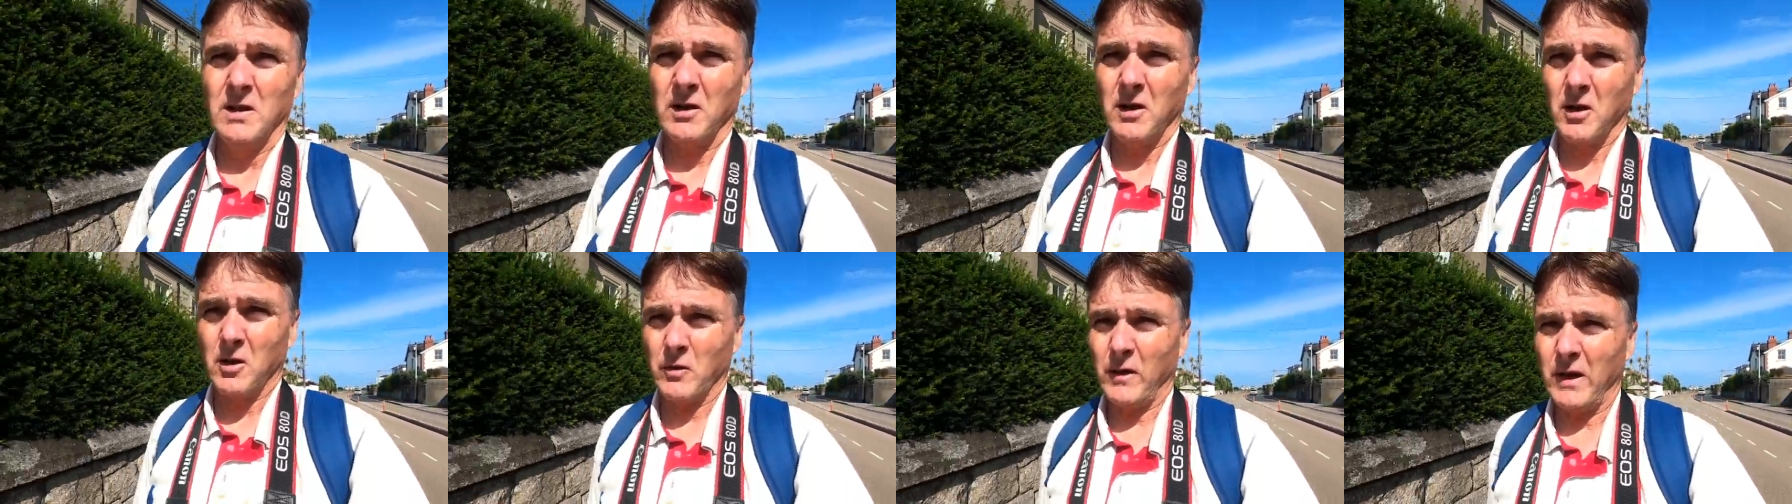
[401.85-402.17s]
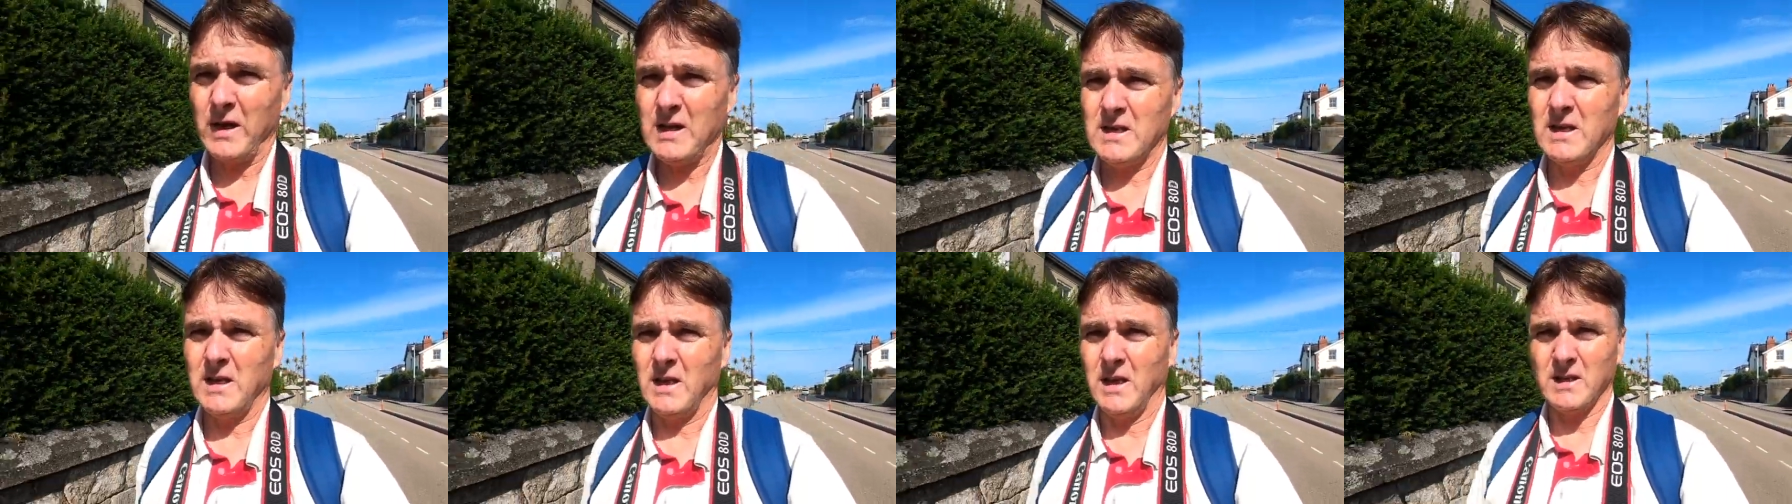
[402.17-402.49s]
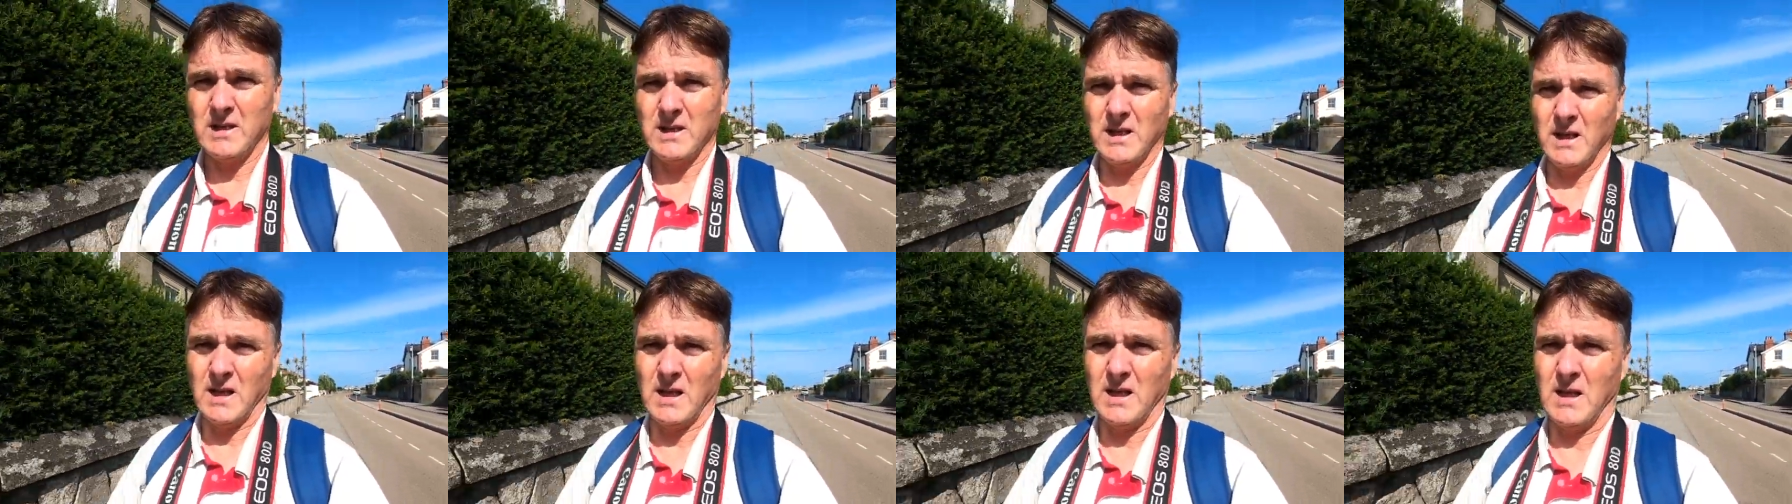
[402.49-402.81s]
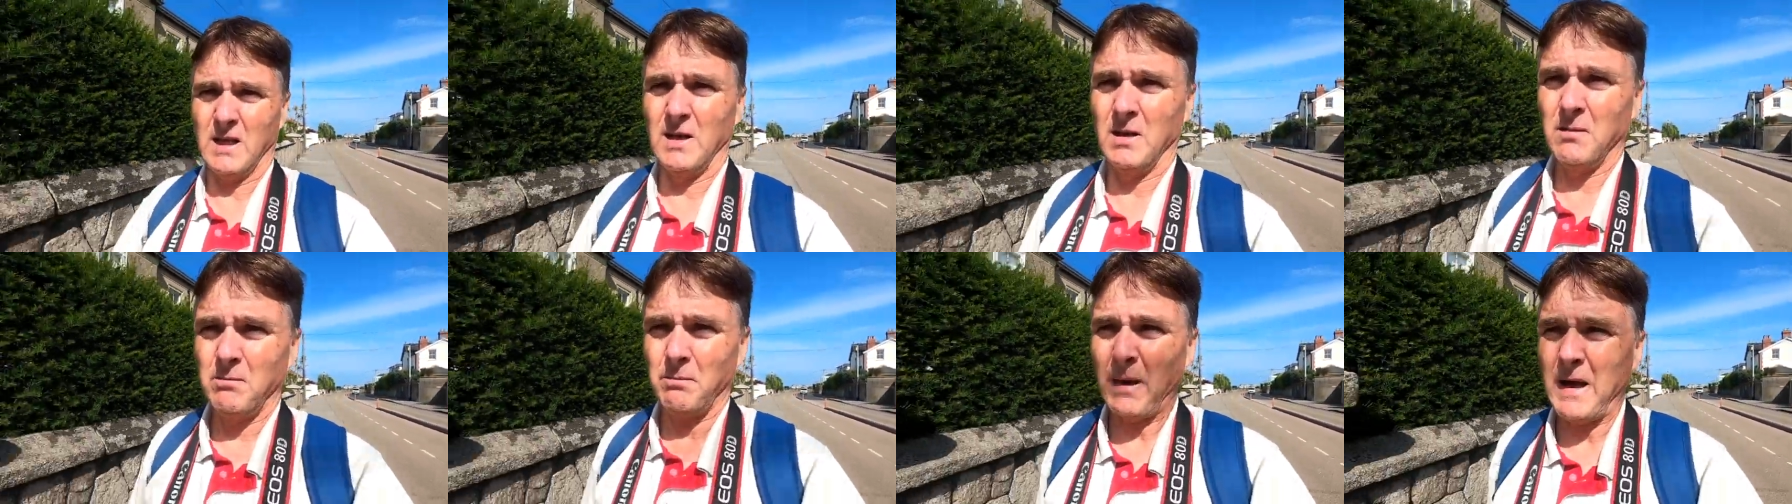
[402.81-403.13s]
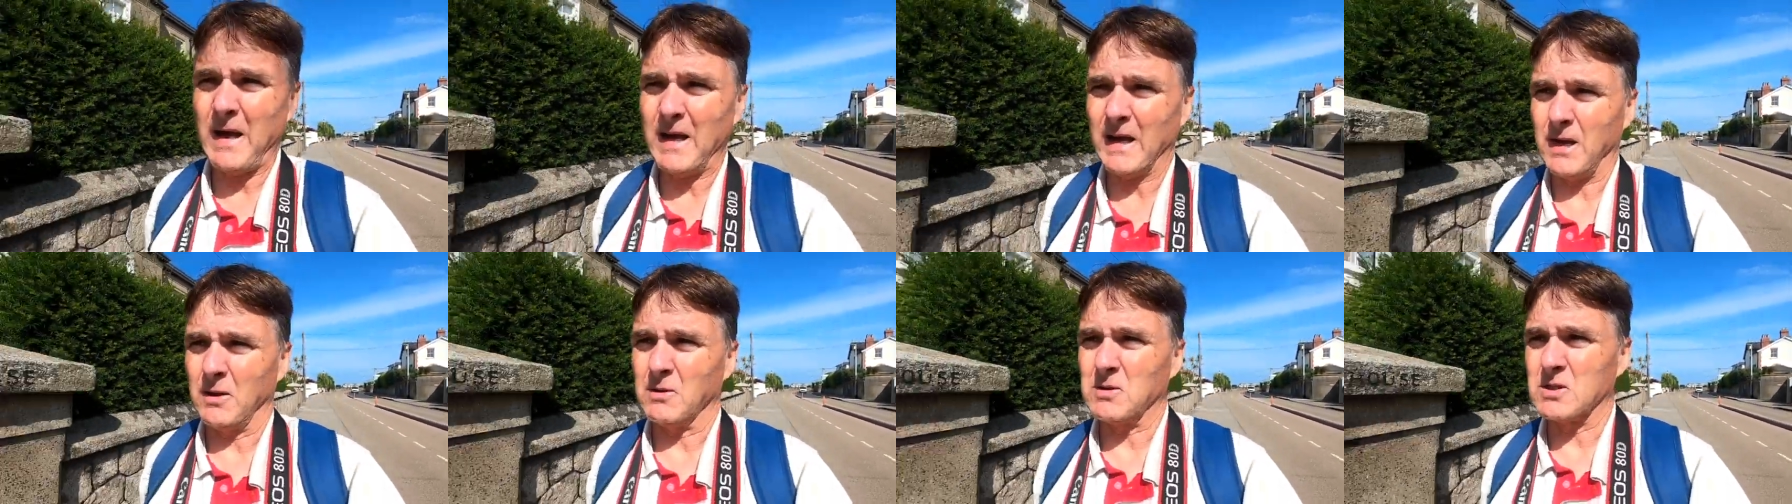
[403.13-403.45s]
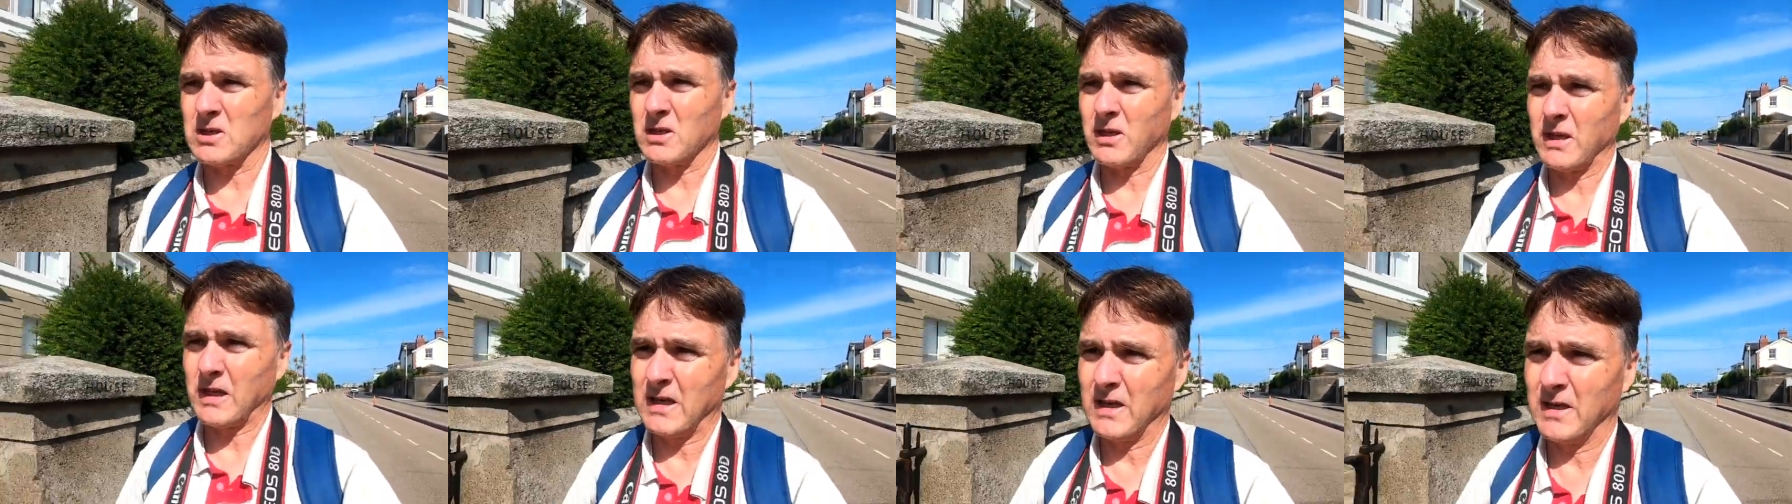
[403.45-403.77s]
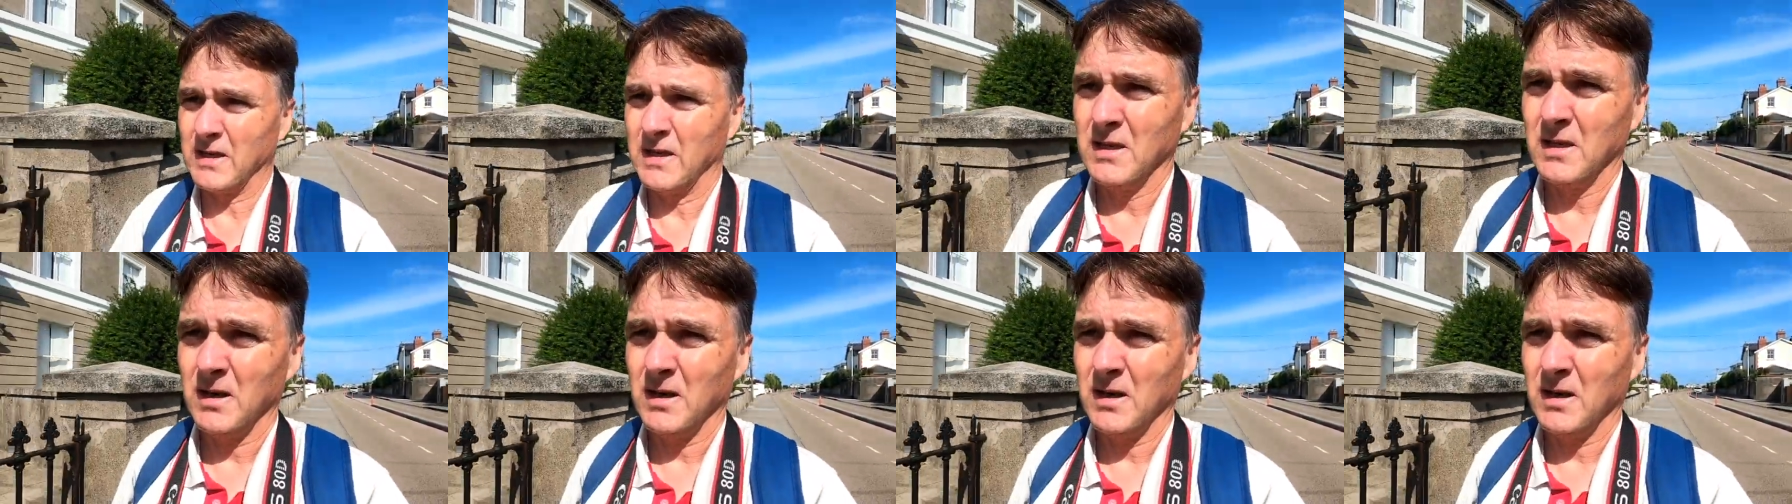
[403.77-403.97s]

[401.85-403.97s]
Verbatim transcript: A great thing, I think, back out cycling